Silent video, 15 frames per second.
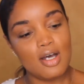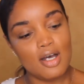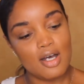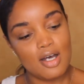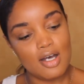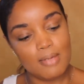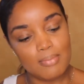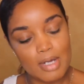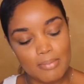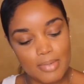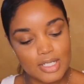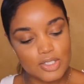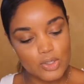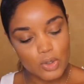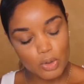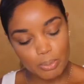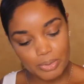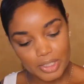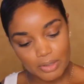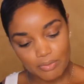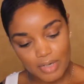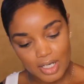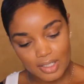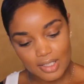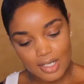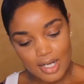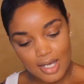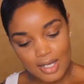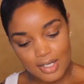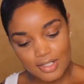I'm about to open it
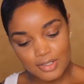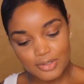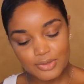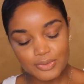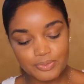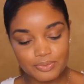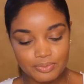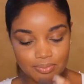now.